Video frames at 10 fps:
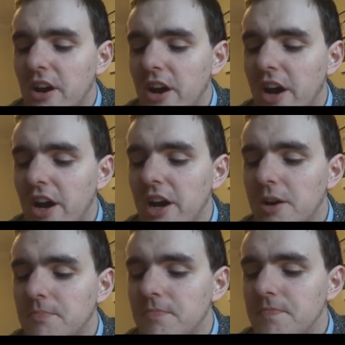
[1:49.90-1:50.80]

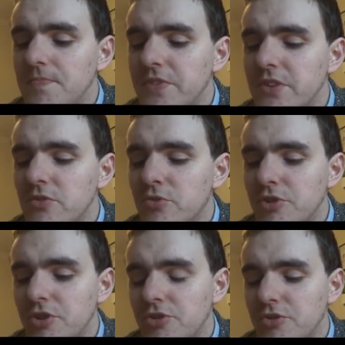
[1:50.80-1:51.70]
um,
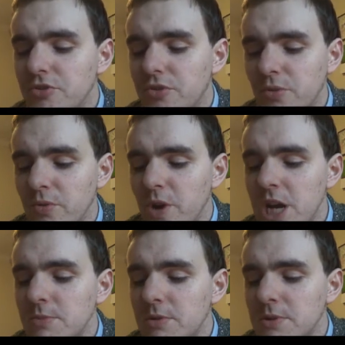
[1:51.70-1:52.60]
traditional
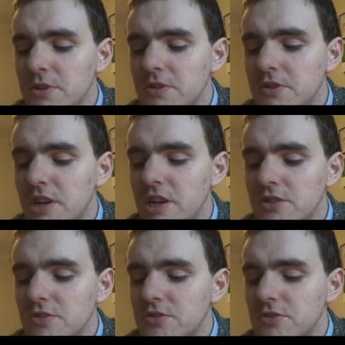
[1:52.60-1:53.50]
grammar, but it
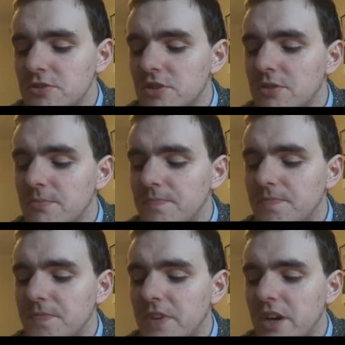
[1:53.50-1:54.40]
has some
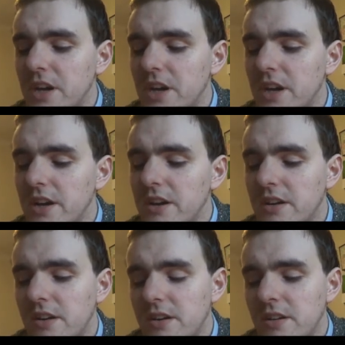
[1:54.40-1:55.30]
uh,
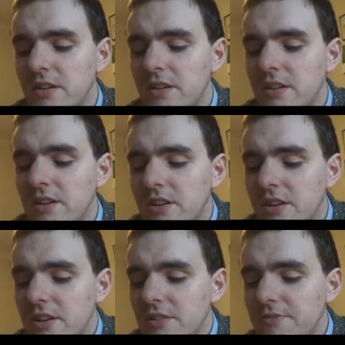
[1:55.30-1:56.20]

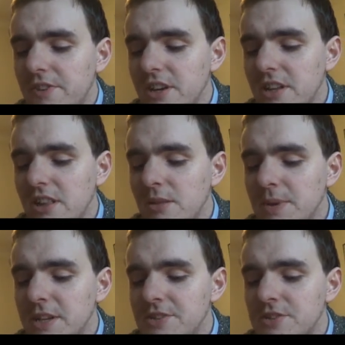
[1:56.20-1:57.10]
fun little
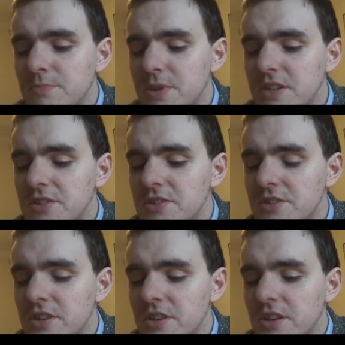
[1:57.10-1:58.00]
bits and pieces
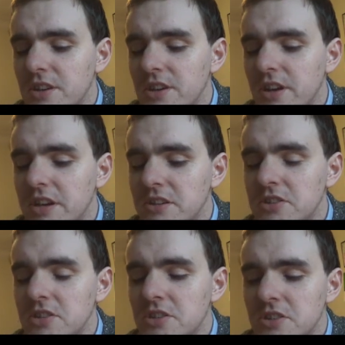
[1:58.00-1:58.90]
in here, and
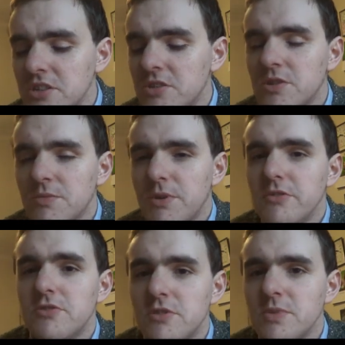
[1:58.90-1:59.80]
it's it is
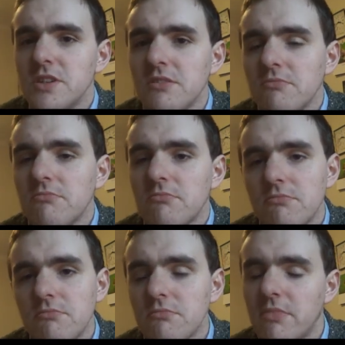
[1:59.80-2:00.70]
supposed to be,
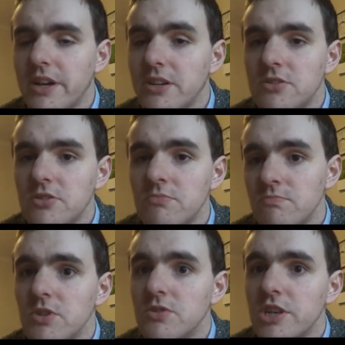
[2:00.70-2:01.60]
as
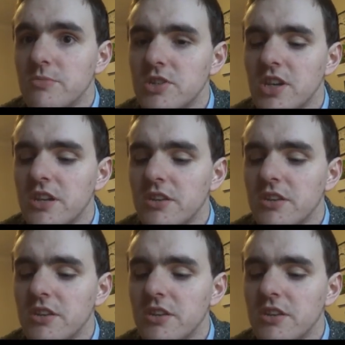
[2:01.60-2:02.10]
you James said,